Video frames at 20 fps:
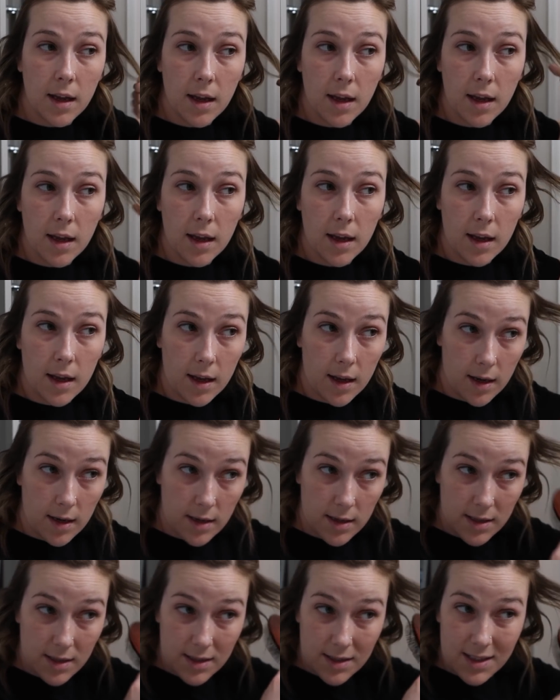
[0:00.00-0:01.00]

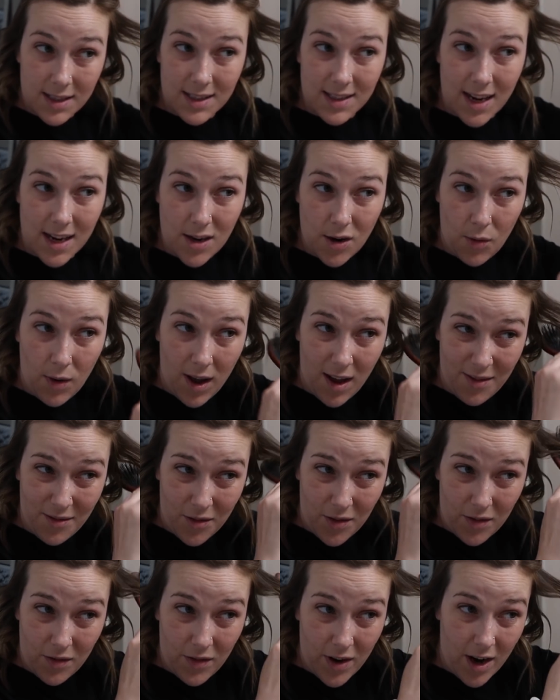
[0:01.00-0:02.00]
And since I don't
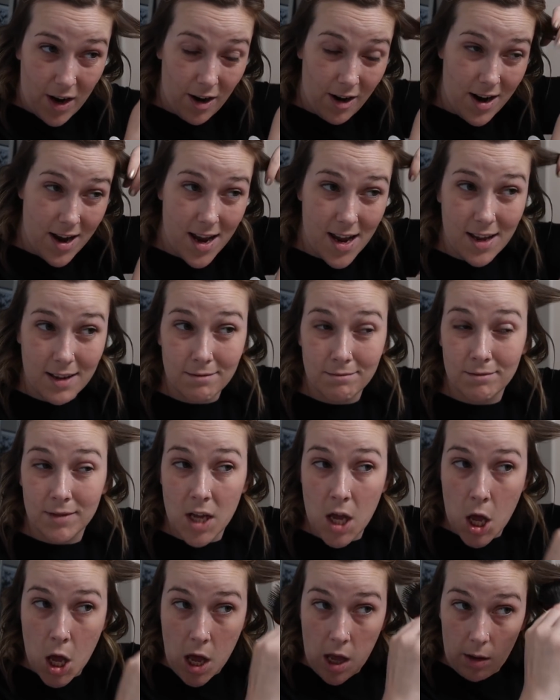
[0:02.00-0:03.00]
have very
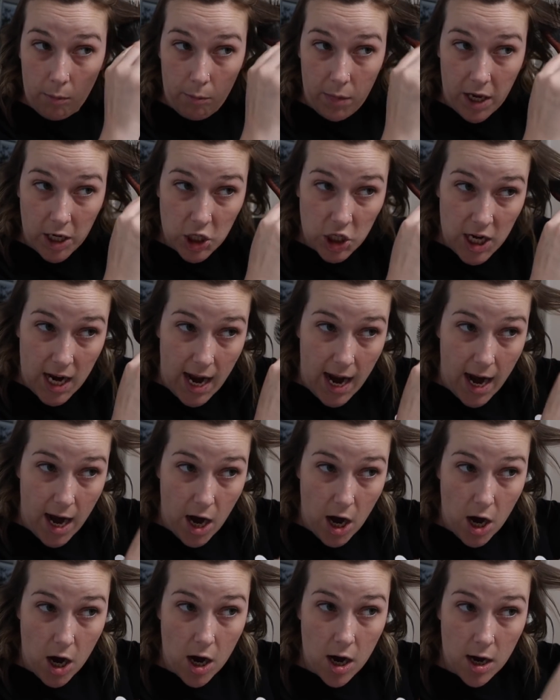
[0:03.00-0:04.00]
much
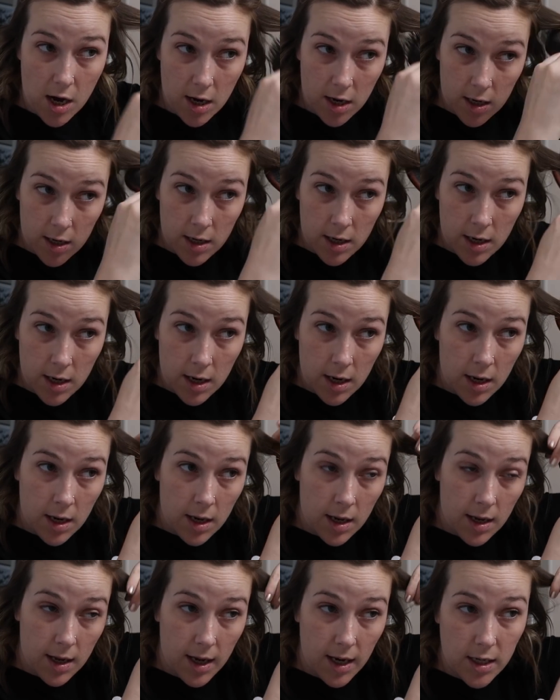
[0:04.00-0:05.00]
hair,
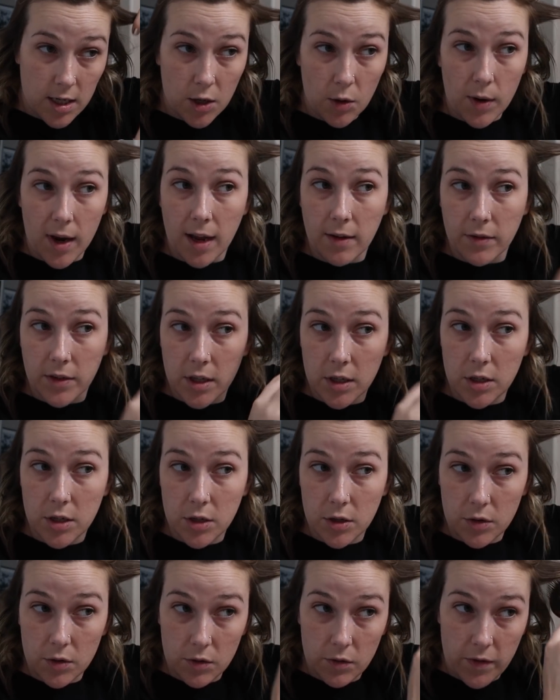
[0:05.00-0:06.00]
I don't have to
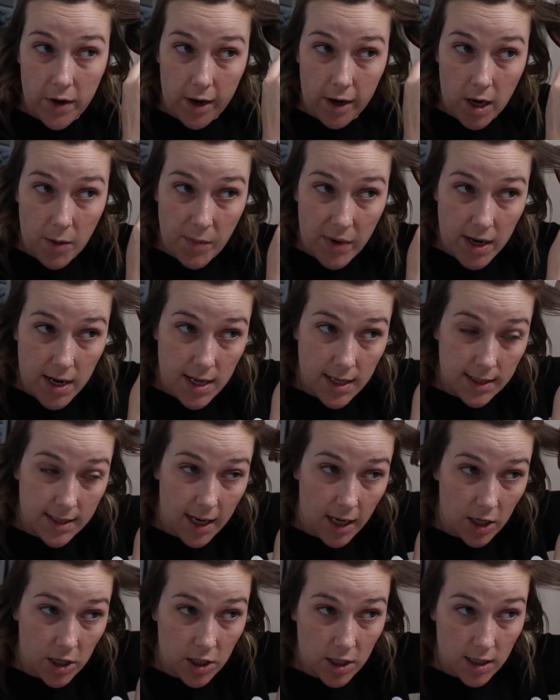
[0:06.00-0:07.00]
do very many
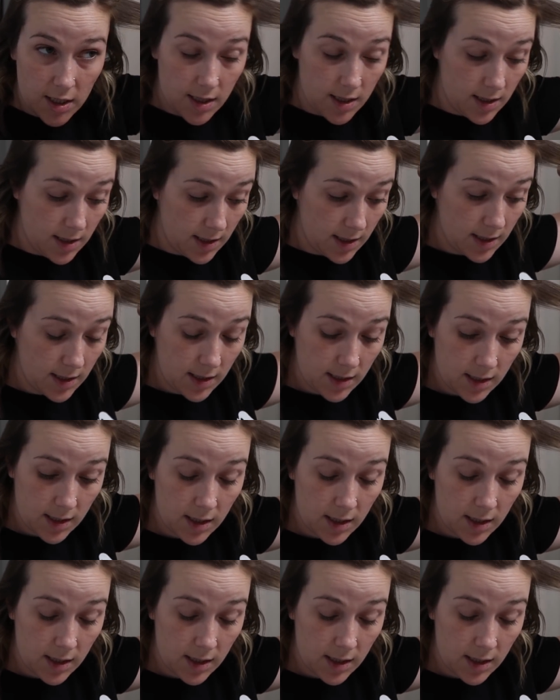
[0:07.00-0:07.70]
sections.